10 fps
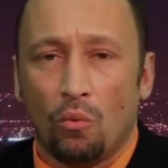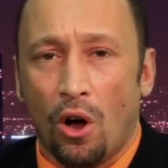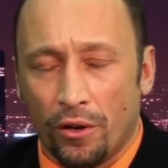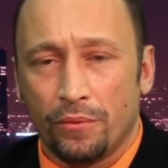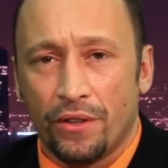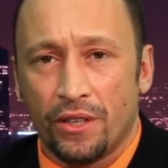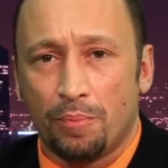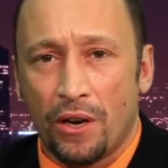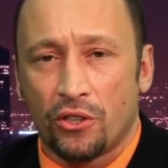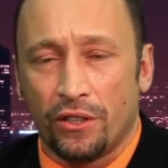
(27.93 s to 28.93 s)
Welcome to this
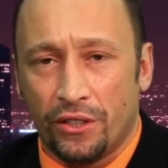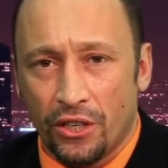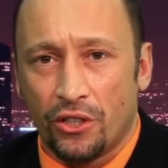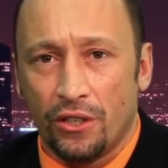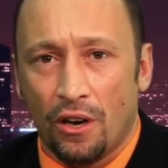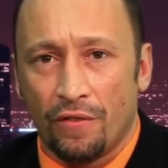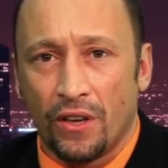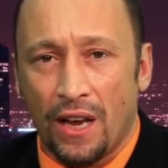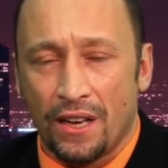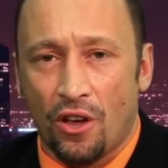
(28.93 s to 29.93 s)
special edition of the
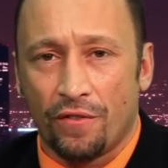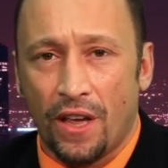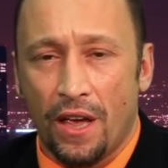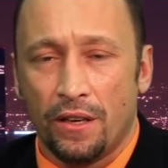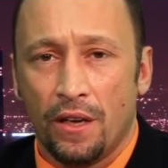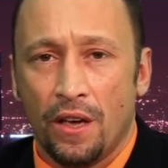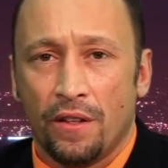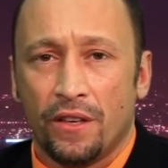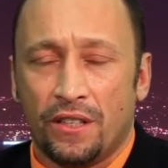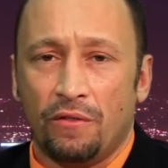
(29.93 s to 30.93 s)
Glazov Gang.
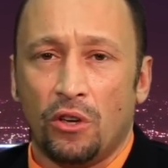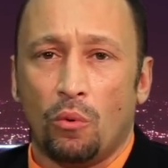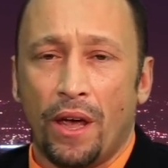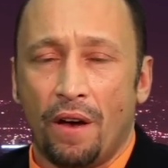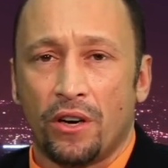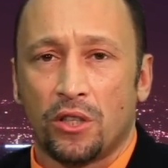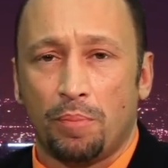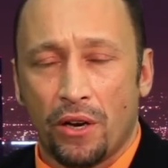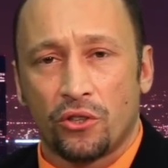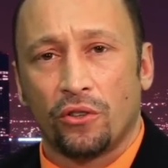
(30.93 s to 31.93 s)
This evening we have our
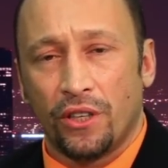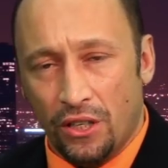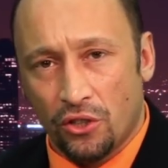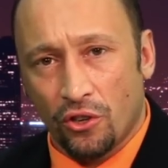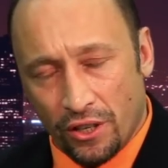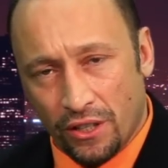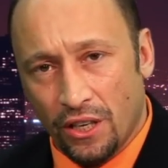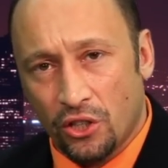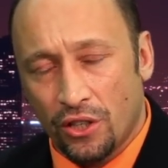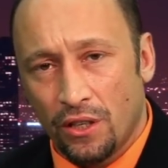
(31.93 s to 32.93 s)
special Easter
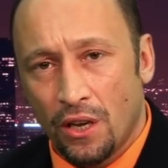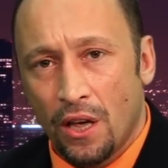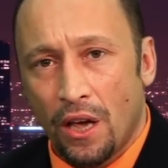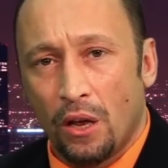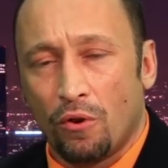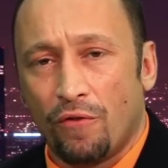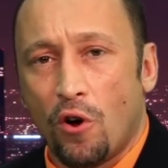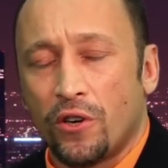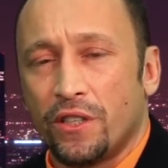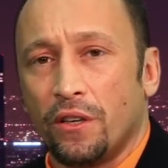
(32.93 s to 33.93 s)
edition, and we're
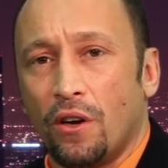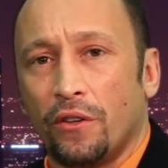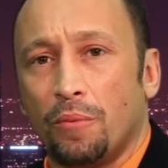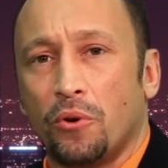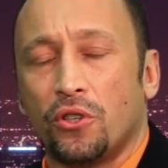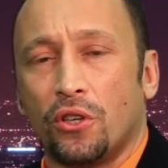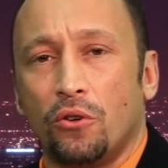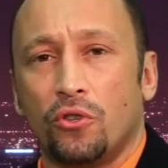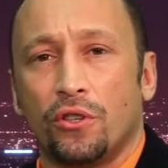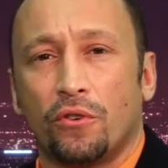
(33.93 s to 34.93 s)
focusing on the
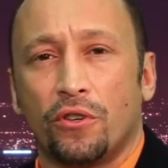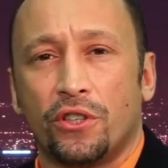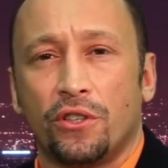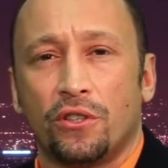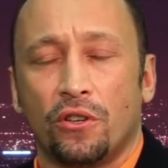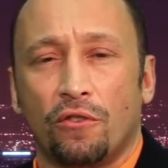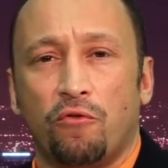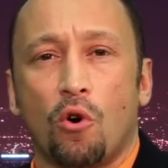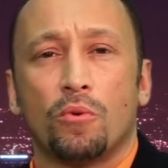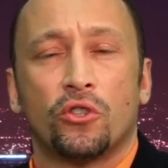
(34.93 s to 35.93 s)
persecution of Christians in the
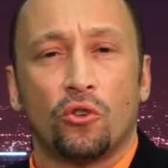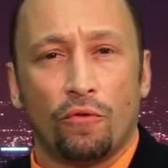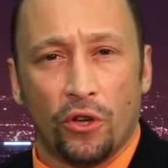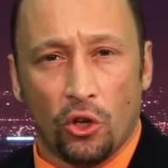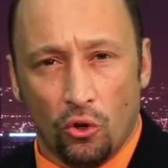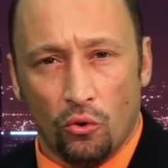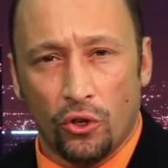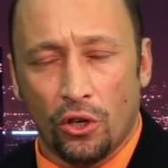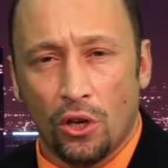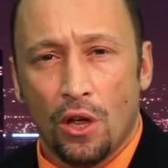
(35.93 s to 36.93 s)
former Soviet
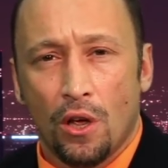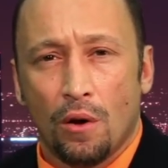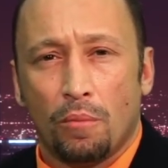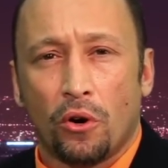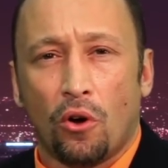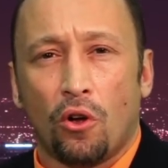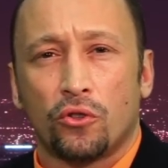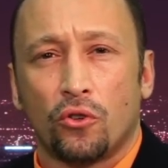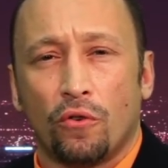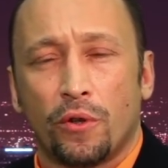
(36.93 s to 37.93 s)
Union, but
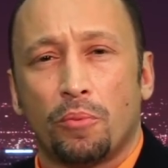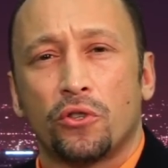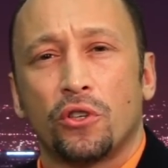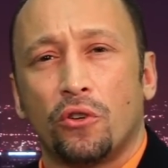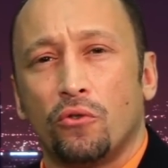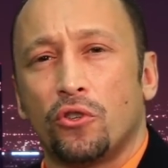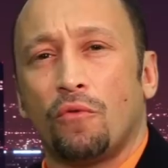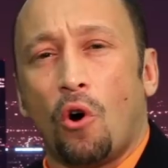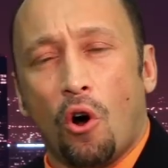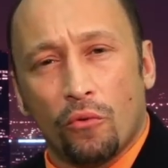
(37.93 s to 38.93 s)
also the persecution
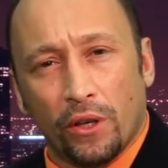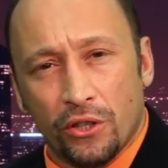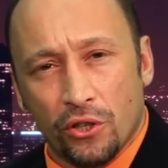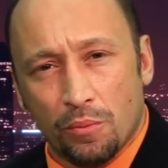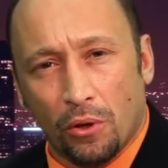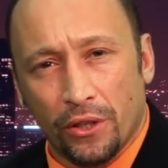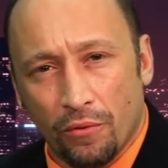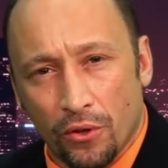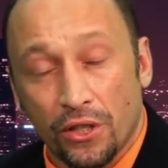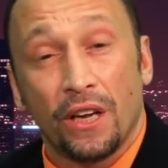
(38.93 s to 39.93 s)
of all religious
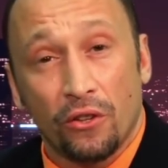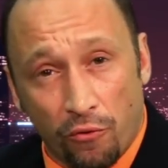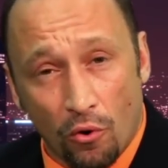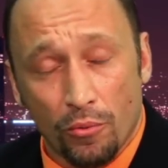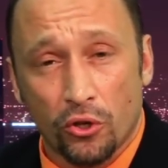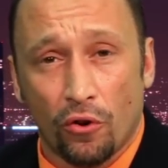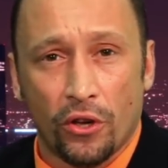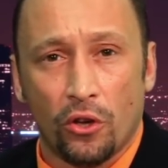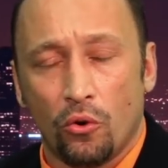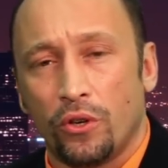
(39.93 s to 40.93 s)
believers in the former
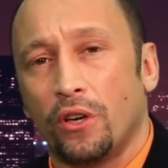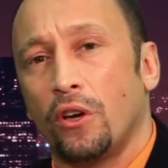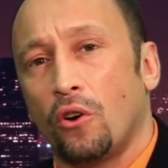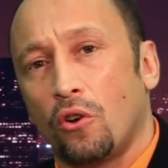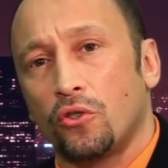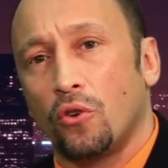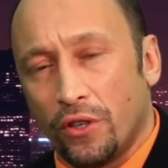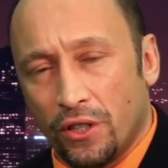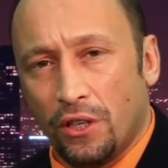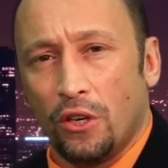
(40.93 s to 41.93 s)
Soviet Union and also
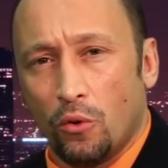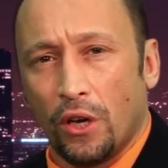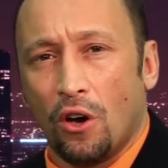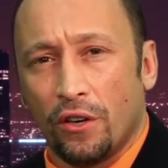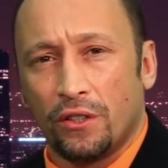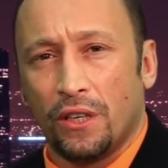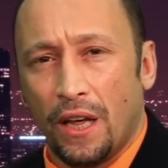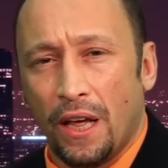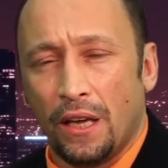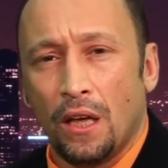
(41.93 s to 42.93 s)
continuing on
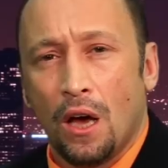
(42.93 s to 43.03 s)
today